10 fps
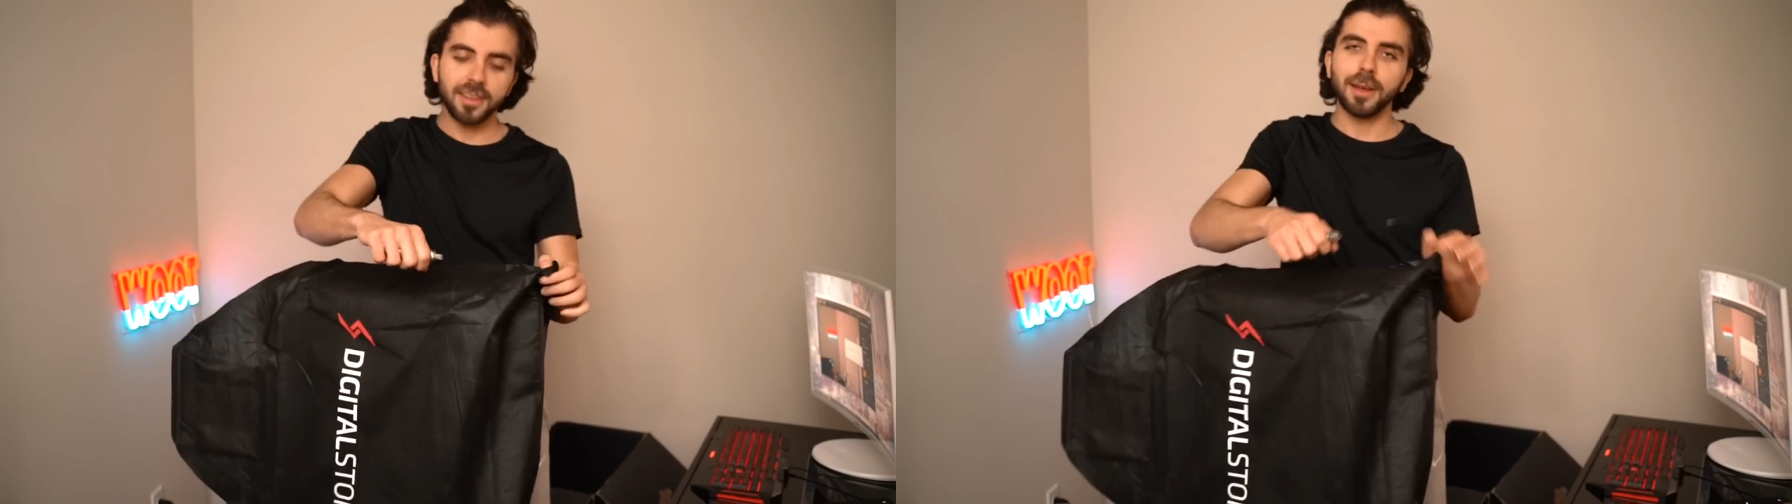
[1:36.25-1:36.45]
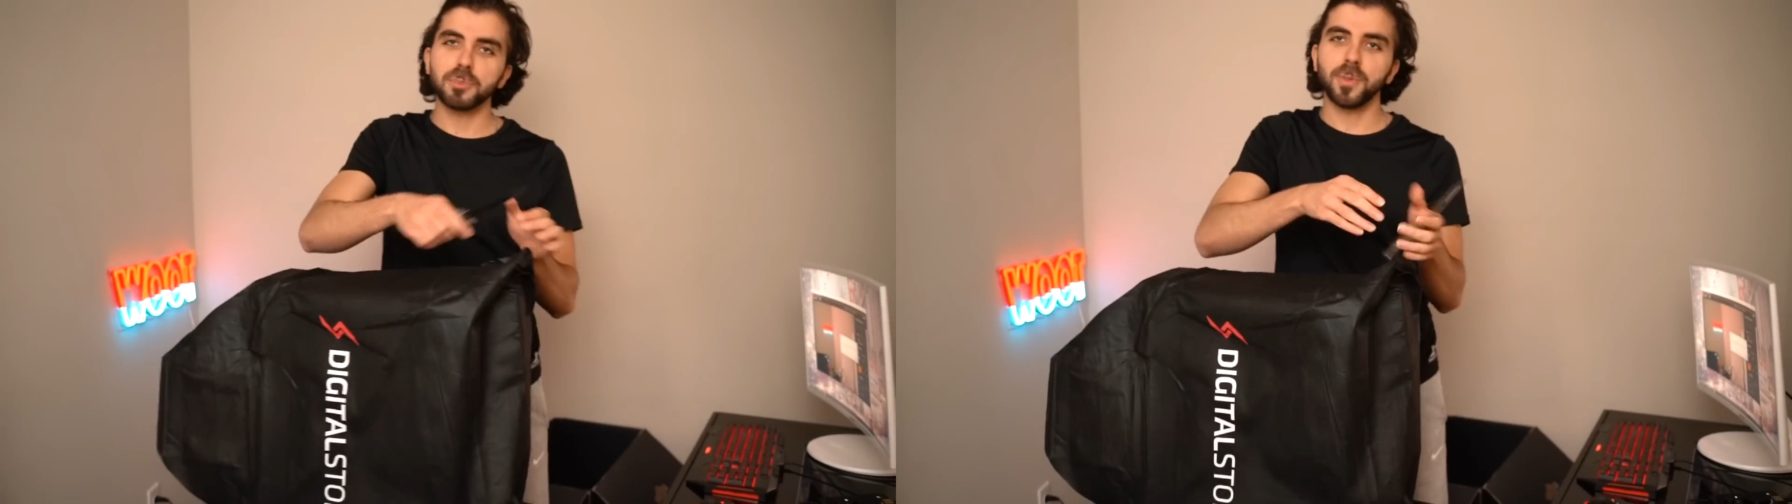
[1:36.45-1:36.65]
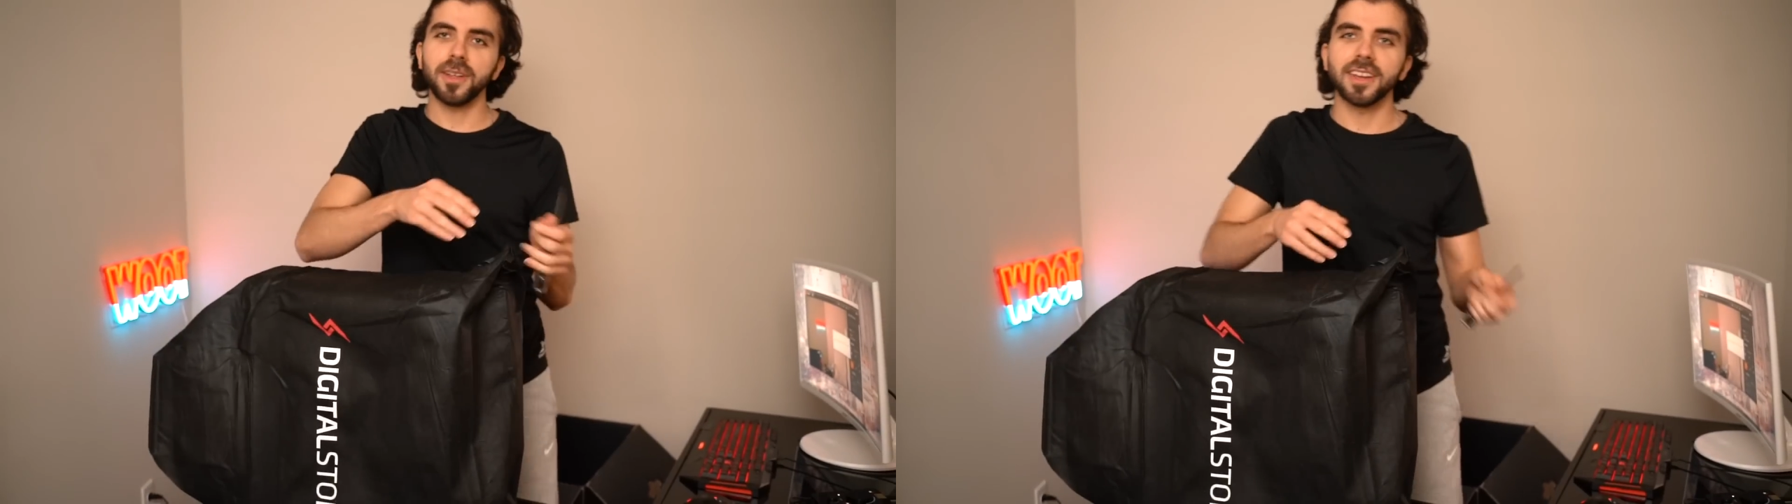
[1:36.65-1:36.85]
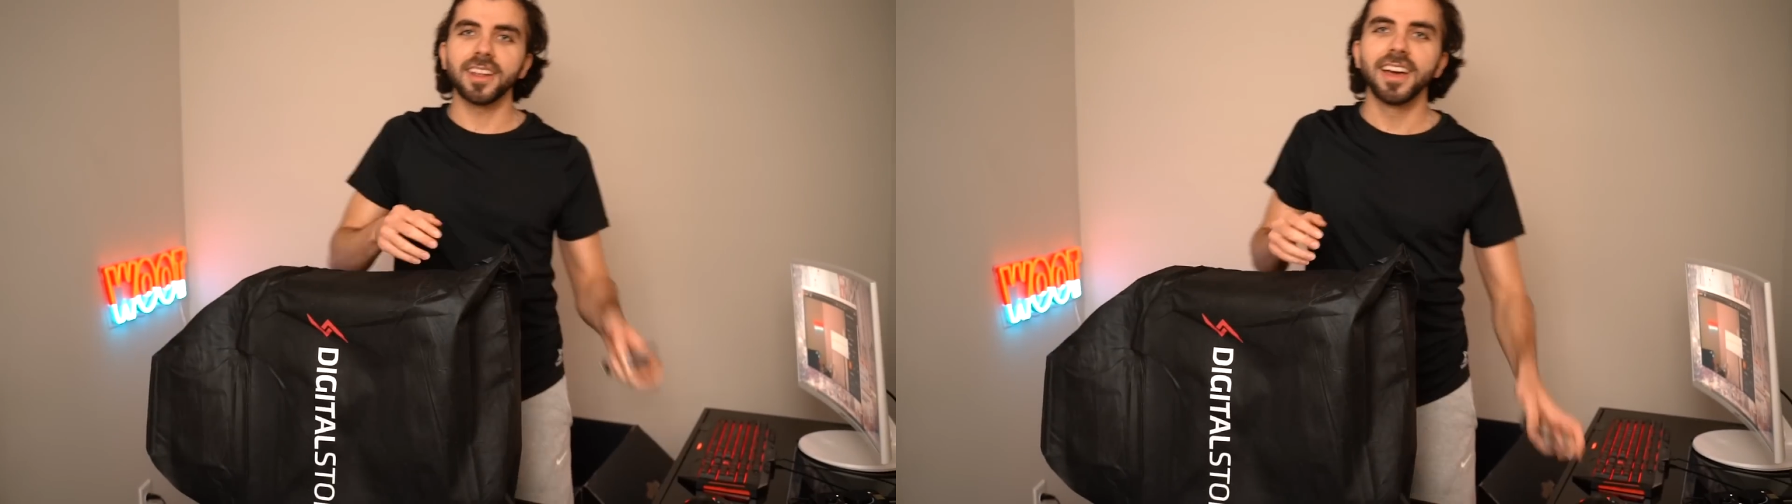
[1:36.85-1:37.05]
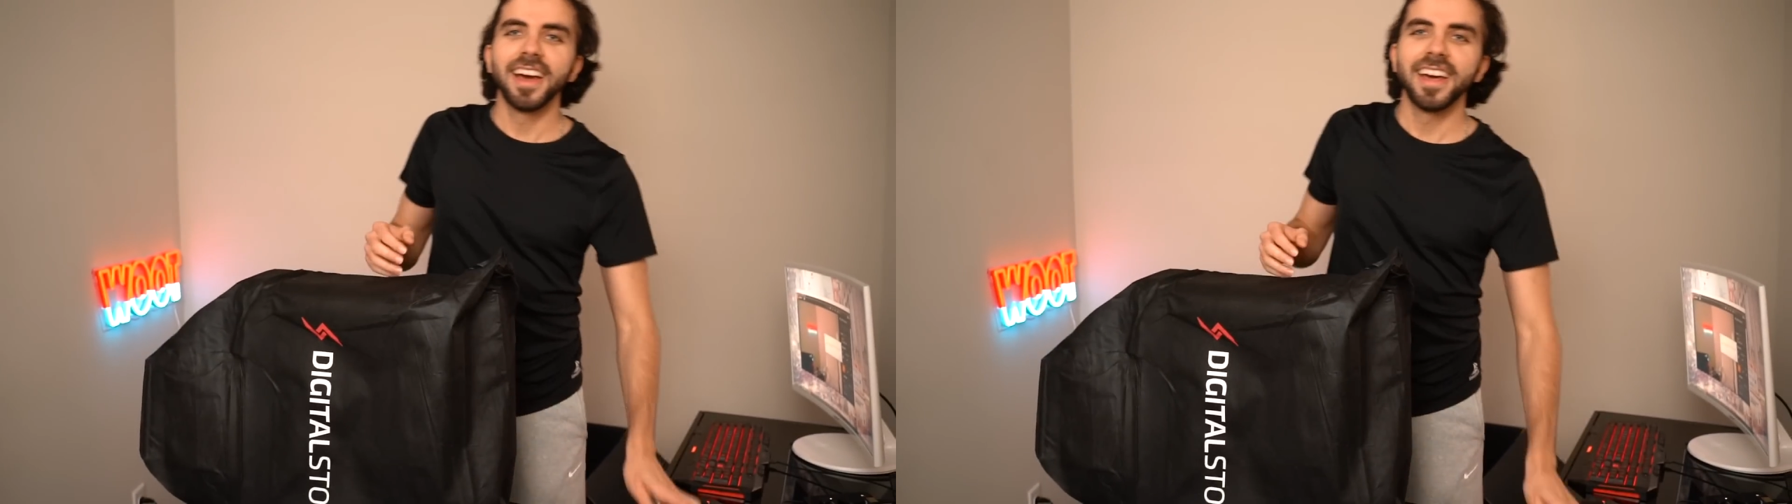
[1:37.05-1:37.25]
I'm just playing.